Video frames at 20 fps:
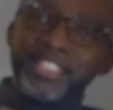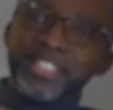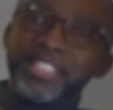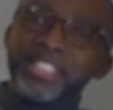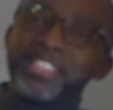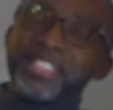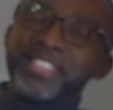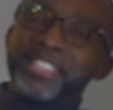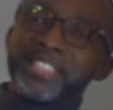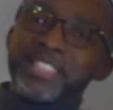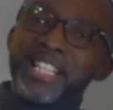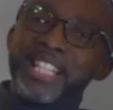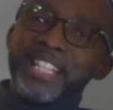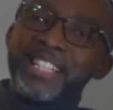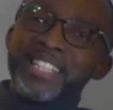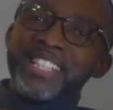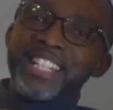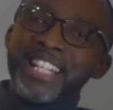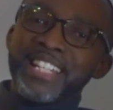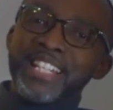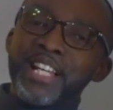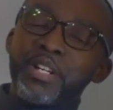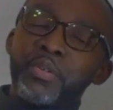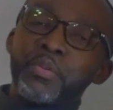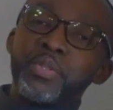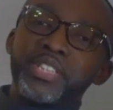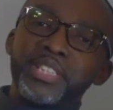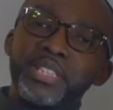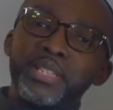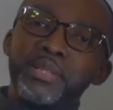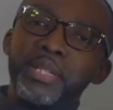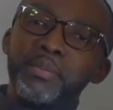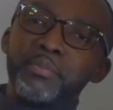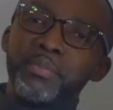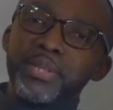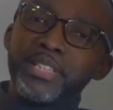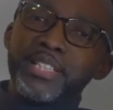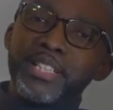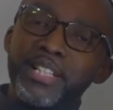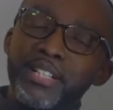This is Nana Kwesi
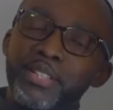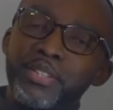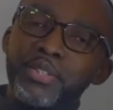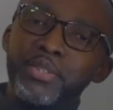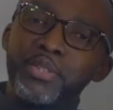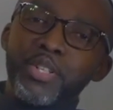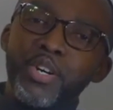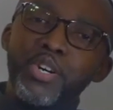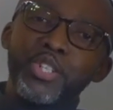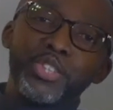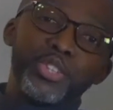Bidiakon,